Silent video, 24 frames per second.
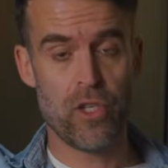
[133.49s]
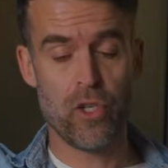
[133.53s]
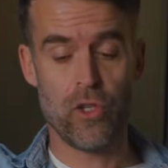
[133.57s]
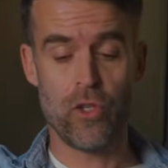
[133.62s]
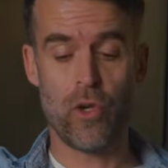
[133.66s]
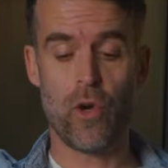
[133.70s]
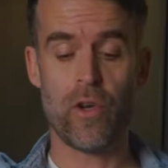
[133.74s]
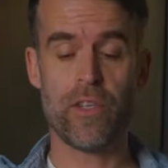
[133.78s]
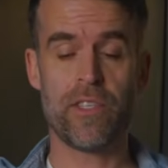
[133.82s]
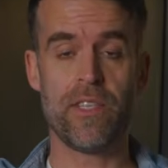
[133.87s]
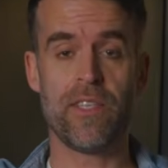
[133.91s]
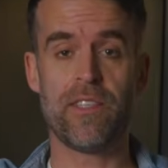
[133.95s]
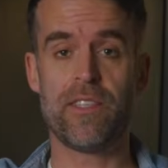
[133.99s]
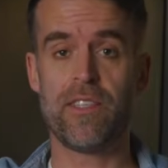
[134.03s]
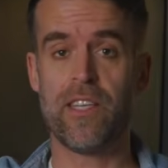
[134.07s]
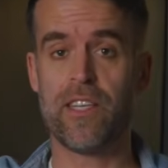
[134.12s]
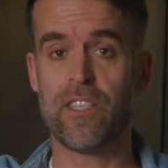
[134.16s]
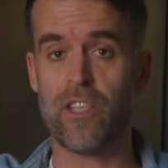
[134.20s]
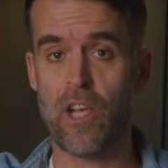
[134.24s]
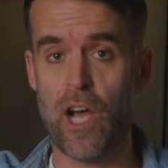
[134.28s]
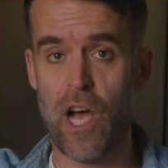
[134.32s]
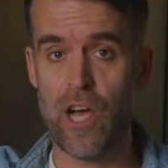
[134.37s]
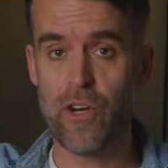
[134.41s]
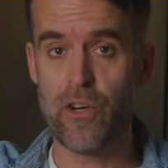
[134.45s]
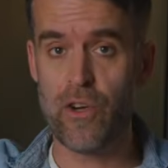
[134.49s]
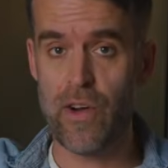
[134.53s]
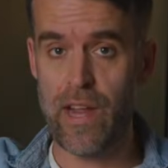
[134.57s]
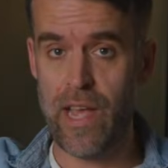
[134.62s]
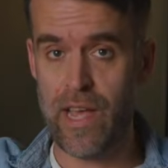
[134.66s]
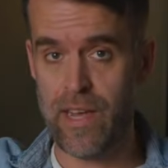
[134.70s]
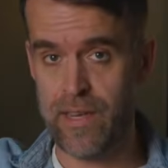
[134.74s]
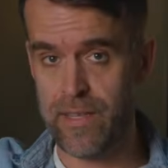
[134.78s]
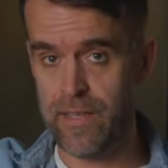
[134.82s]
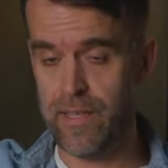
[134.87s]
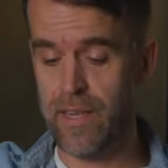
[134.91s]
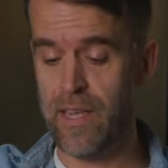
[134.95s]
You'll notice the
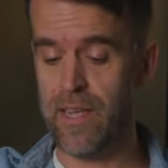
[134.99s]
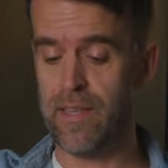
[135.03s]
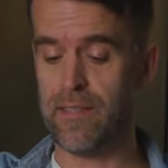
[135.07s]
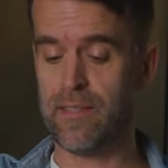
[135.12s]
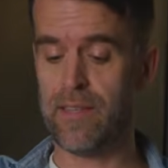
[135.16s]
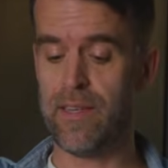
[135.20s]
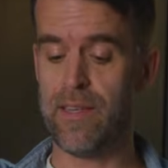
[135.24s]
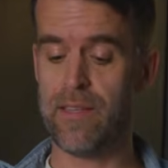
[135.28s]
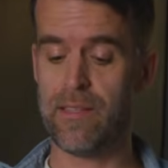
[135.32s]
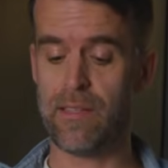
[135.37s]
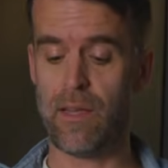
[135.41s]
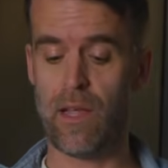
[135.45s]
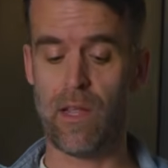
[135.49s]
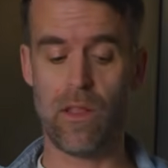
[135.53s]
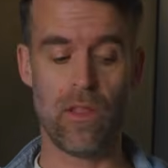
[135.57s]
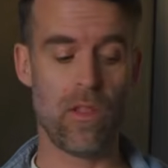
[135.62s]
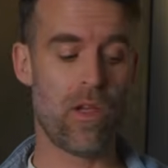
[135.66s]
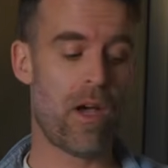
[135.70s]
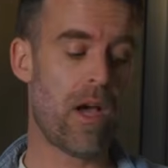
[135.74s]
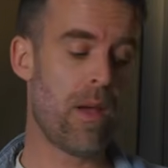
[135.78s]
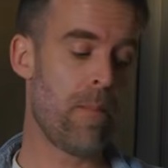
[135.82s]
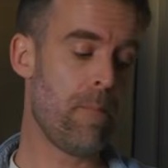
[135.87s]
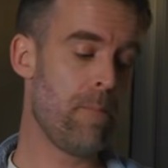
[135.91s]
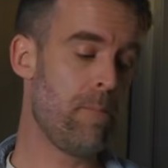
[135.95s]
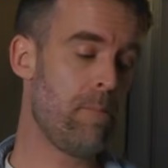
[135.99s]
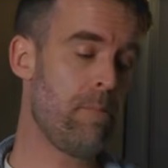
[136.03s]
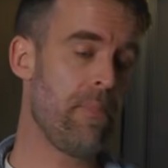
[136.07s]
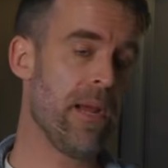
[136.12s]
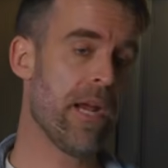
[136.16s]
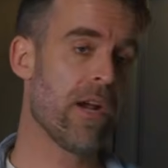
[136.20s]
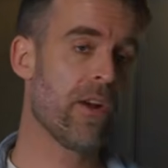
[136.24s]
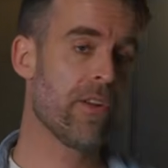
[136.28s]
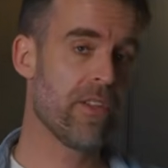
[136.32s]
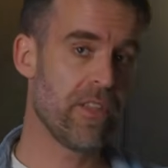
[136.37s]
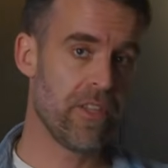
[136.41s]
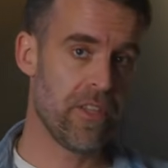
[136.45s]
600X case is a lot
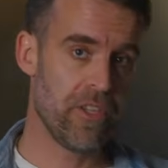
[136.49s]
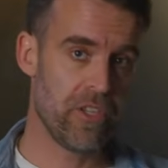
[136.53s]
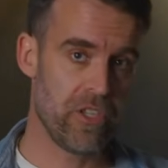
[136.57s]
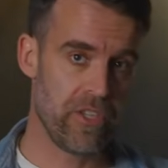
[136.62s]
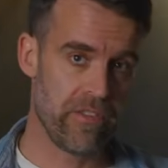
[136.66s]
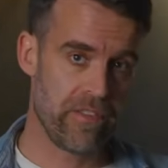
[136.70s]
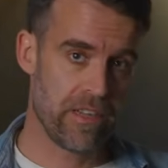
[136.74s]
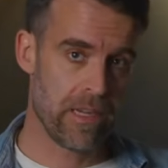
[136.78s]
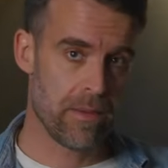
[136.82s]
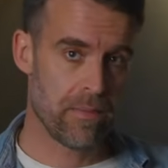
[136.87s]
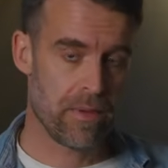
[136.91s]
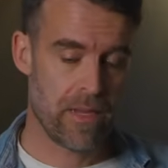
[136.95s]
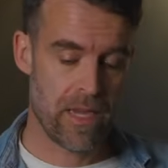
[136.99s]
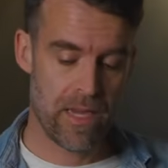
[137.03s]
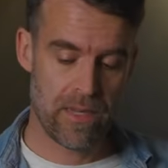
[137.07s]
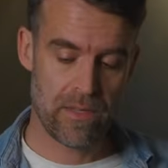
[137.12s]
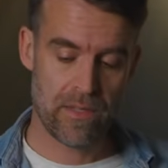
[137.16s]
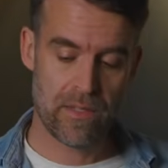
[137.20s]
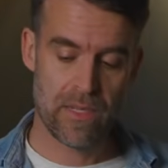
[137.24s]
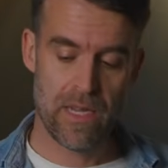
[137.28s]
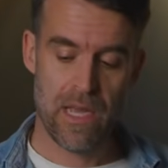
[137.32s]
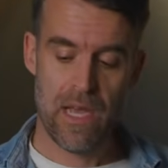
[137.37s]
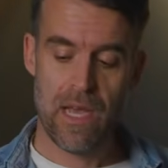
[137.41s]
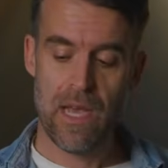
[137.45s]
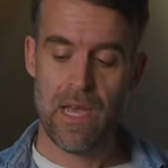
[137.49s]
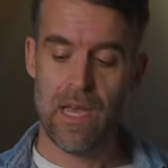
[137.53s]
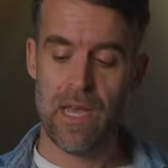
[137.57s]
bigger than the GVM case.